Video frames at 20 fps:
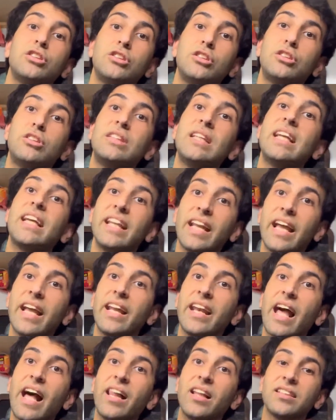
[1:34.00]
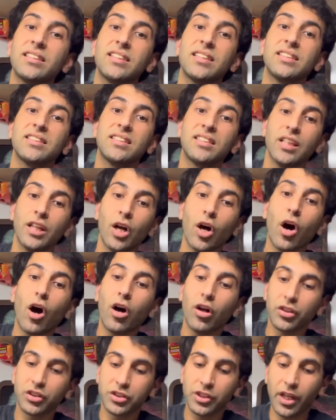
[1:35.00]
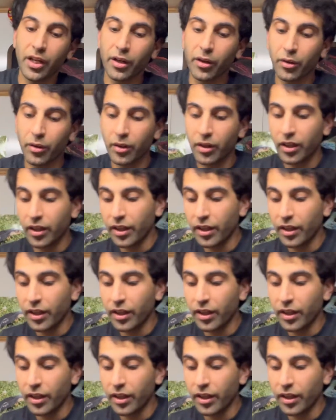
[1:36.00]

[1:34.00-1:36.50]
DNA analysis, also